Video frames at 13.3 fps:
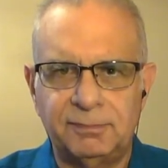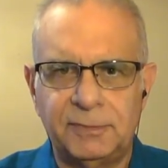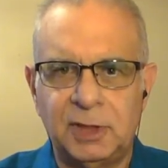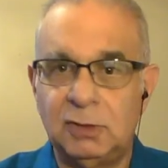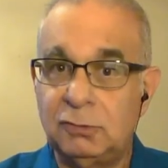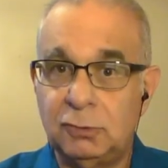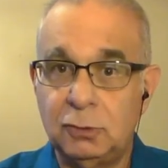
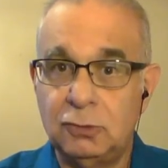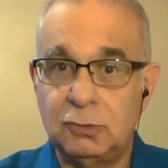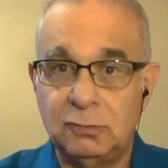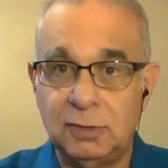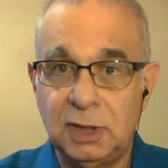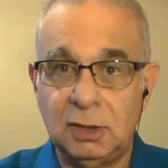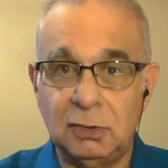In future
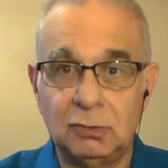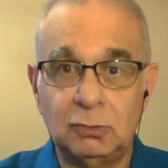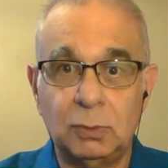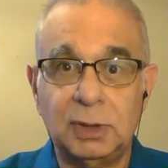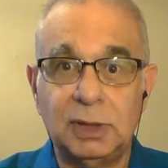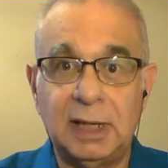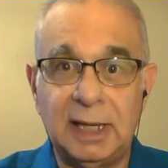videos, we're
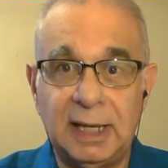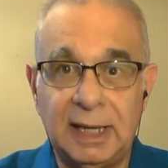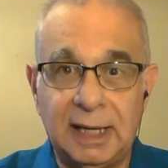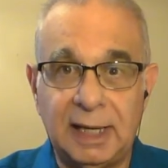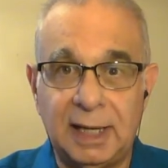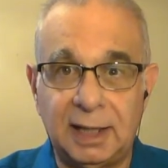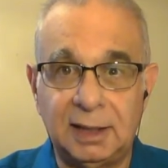going to
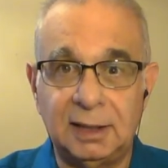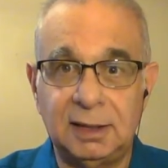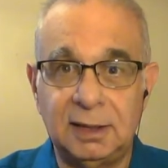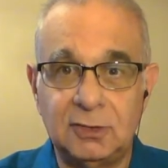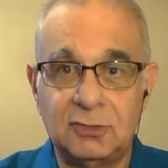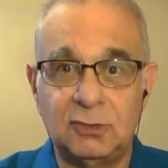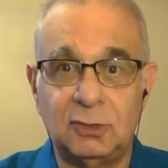add
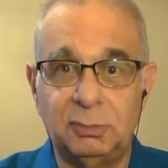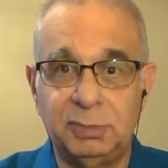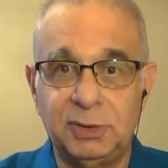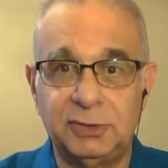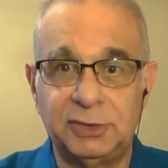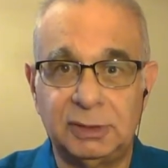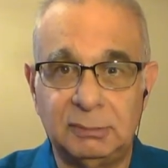additional
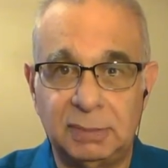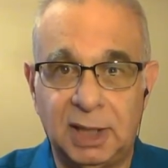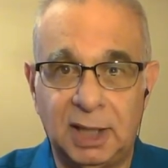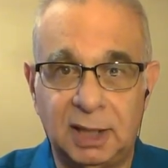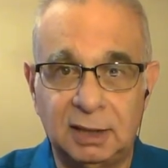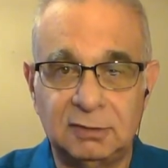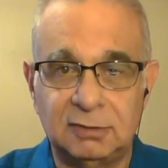building
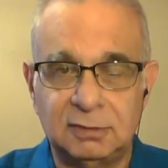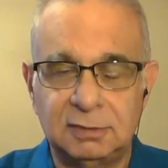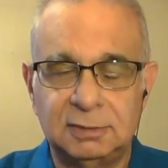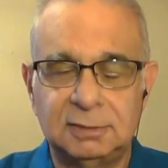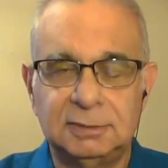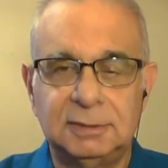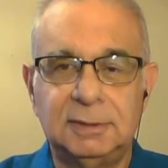blocks.
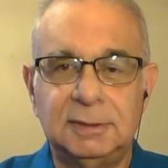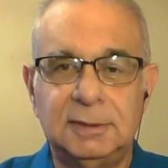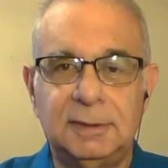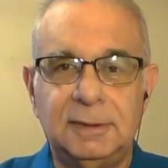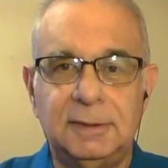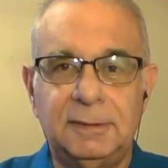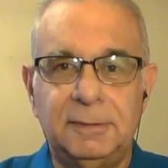
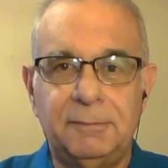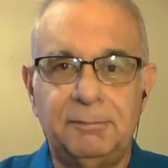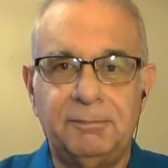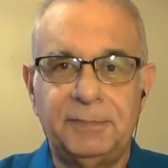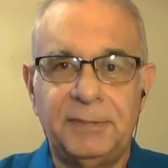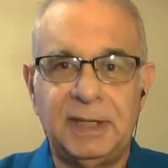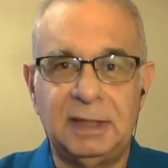
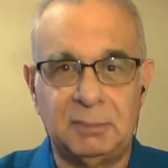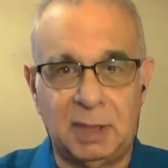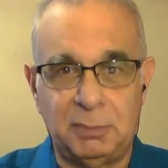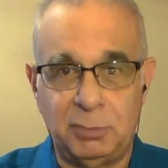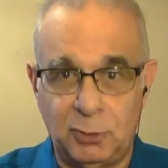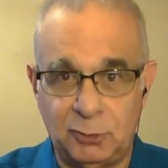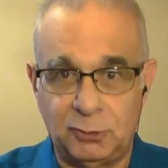In my
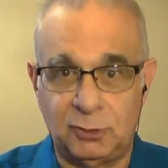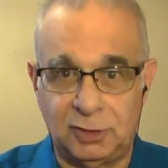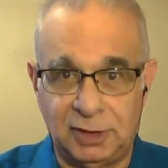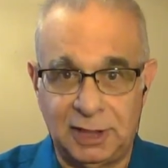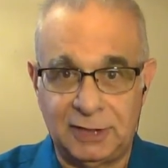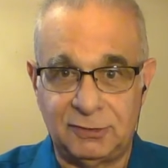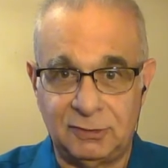personal
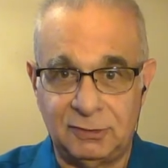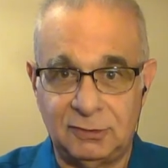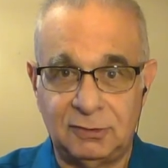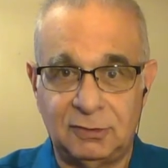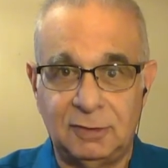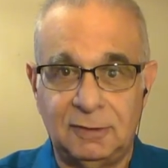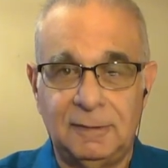lessons
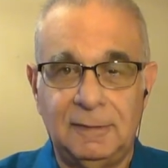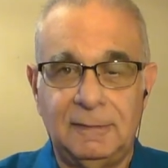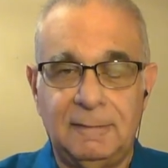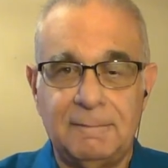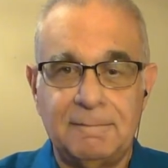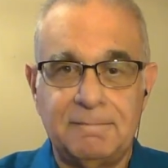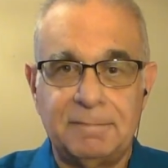
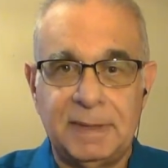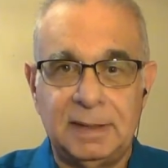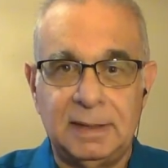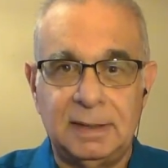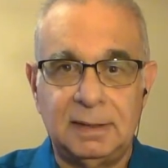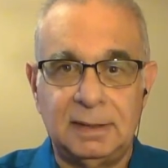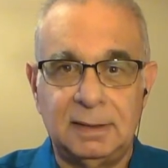
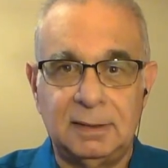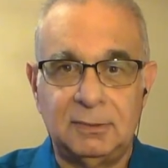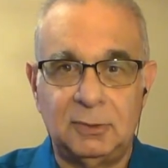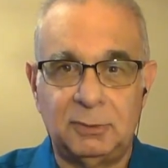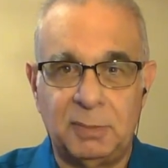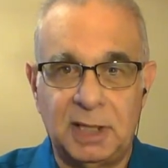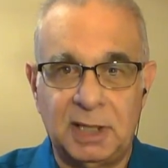
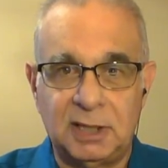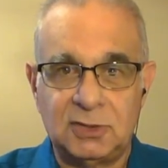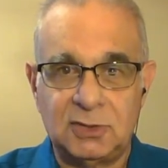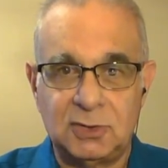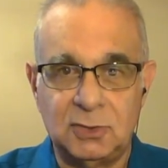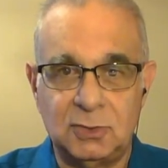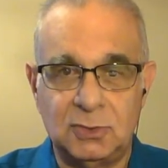with my
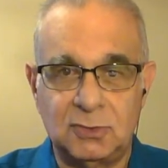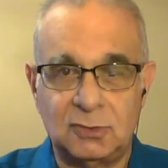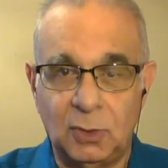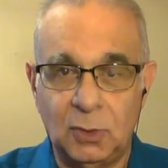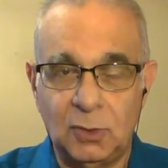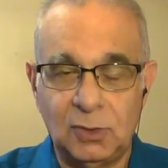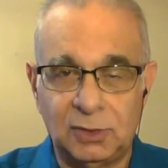students
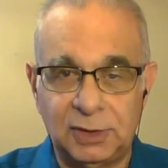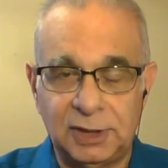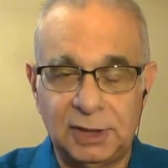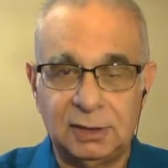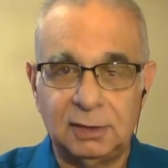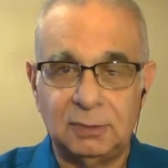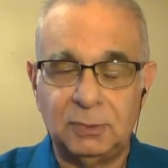locally,
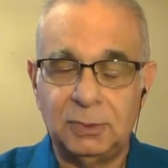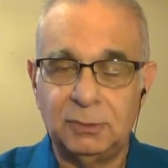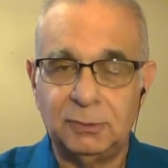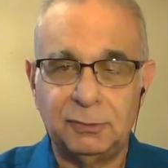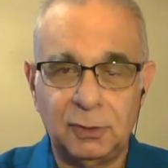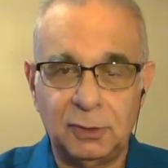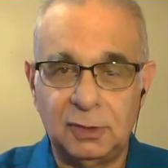we
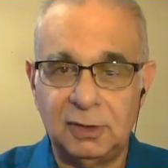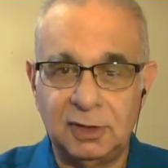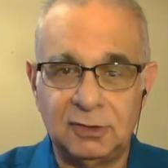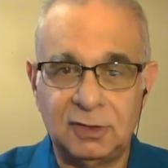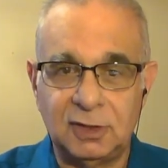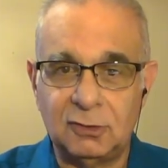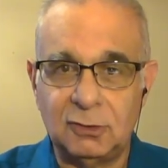refer to
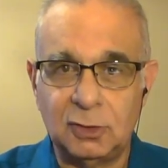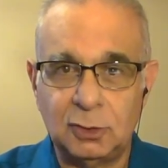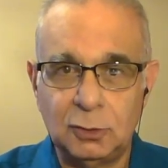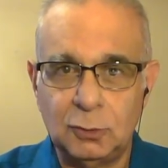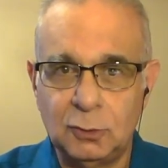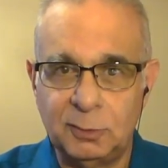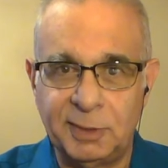this as the
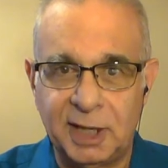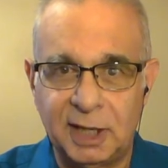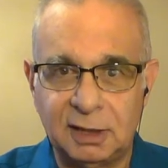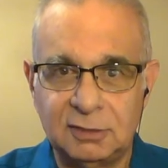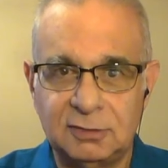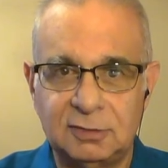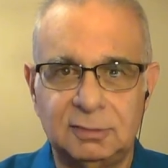toolbox.